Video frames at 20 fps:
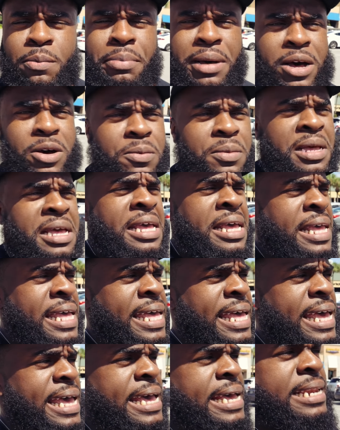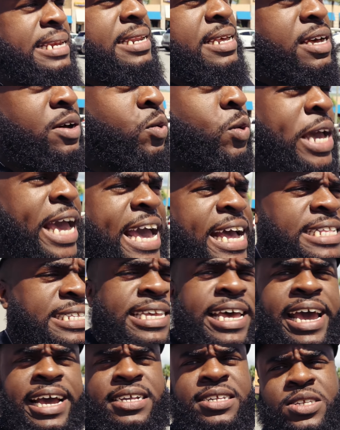about and uh, we add
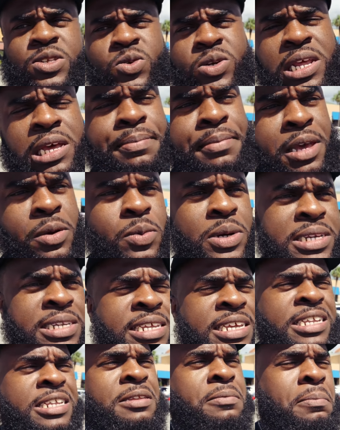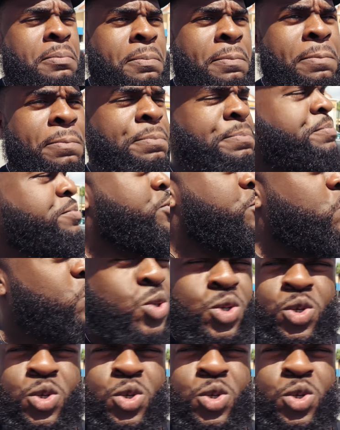taxes on that man we didn't do